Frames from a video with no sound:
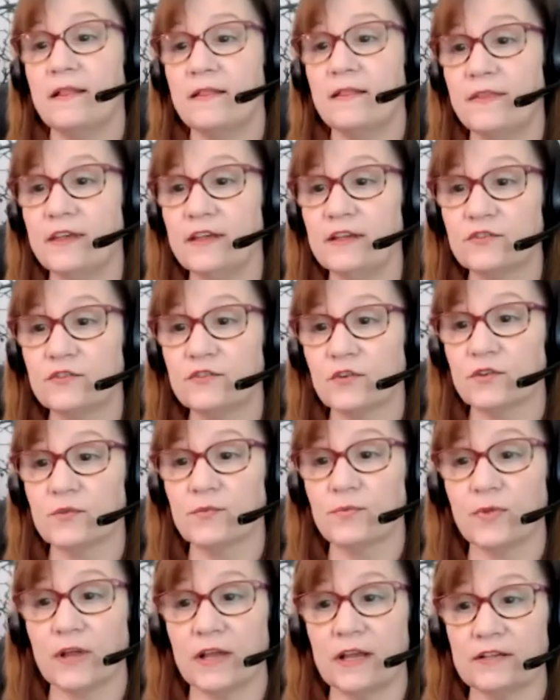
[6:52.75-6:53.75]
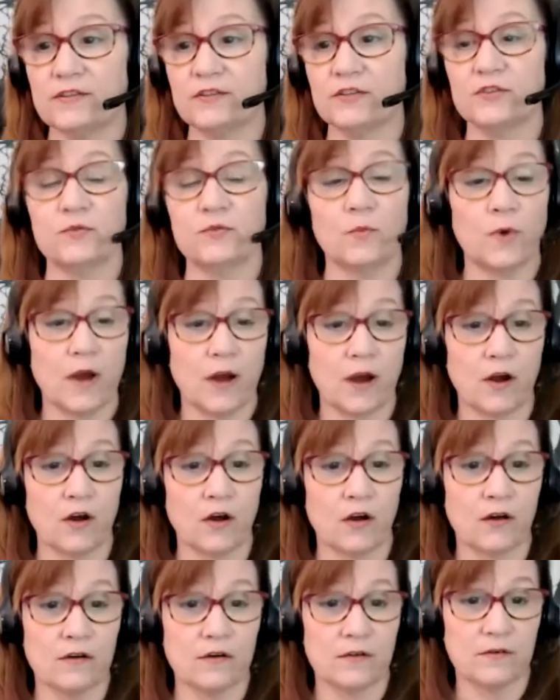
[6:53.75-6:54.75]
these are the places
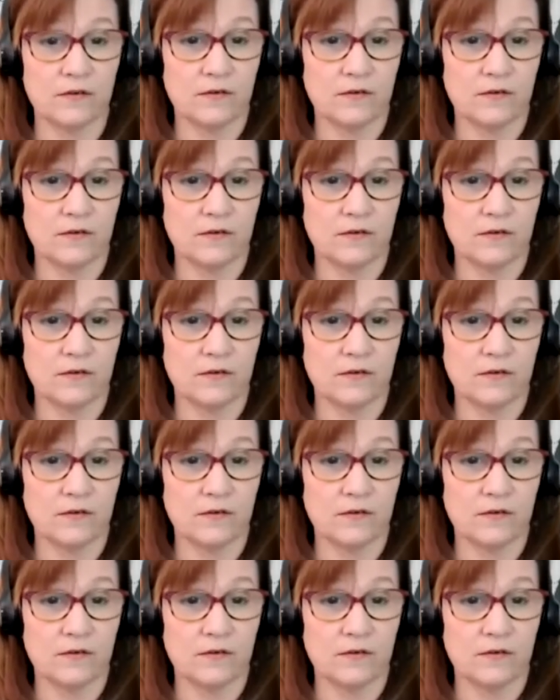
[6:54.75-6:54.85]
where